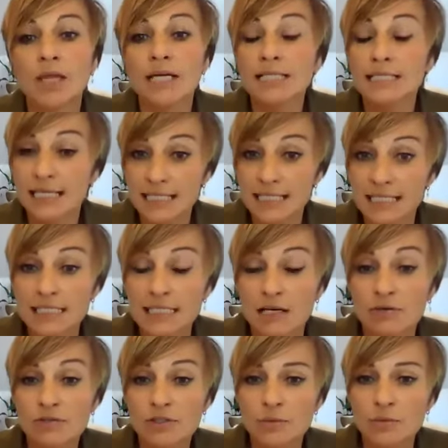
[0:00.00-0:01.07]
set
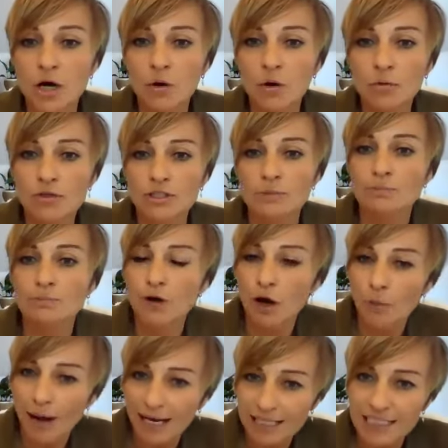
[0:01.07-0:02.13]
itself some goals to
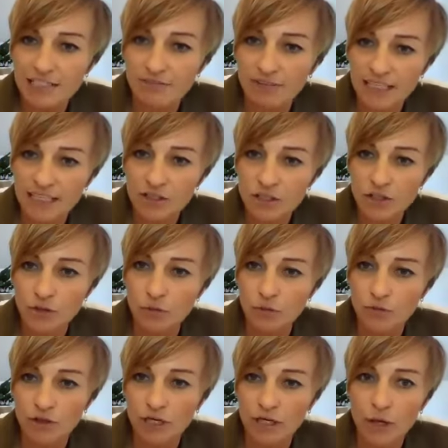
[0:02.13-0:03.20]
proactively ensure
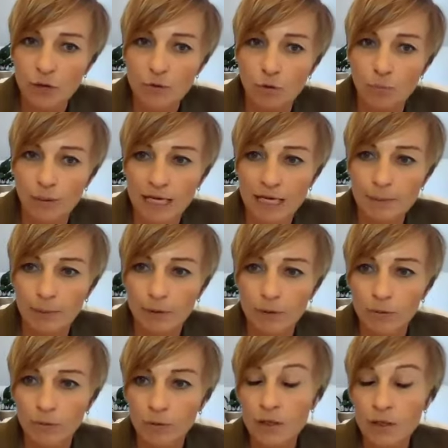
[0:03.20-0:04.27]
that local
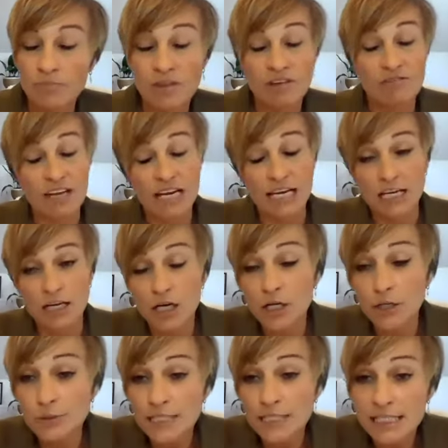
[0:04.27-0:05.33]
people feel
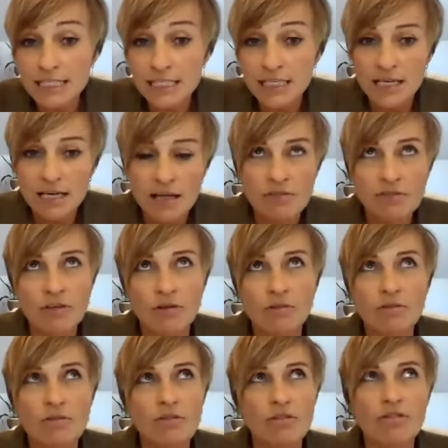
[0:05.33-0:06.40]
included, that
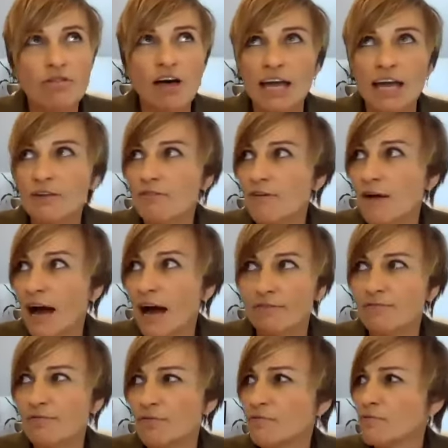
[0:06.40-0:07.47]
they have
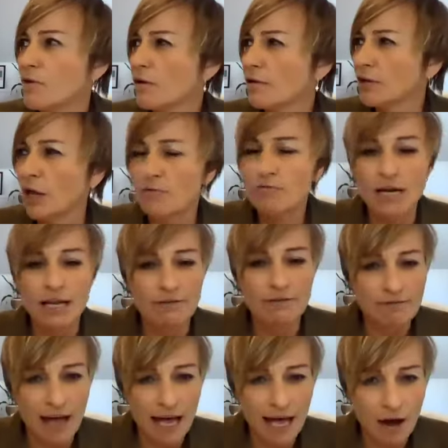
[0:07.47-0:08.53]
really
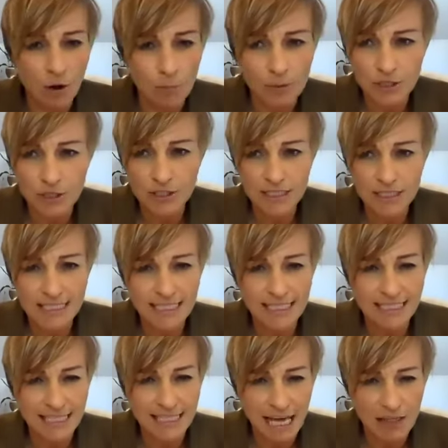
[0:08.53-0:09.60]
fair opportunities
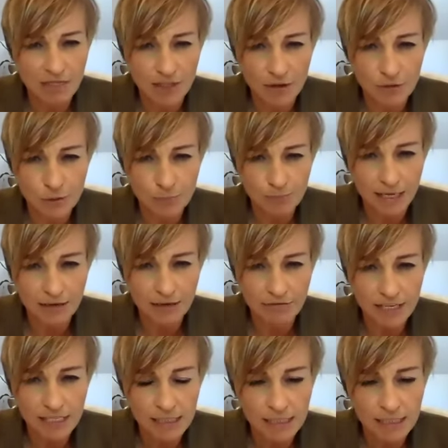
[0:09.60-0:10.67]
to get those
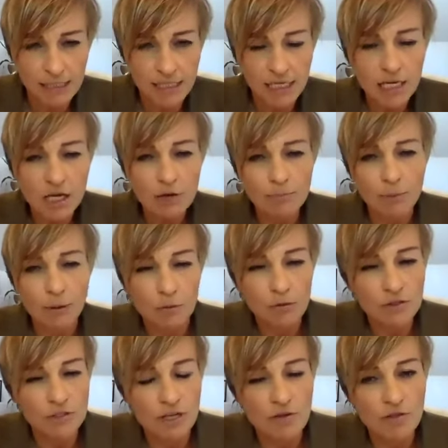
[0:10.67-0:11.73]
benefits, but
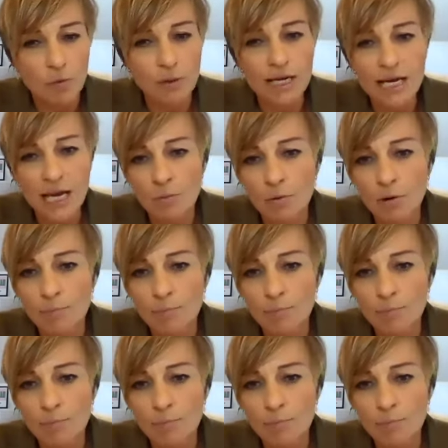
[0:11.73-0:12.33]
also that we lower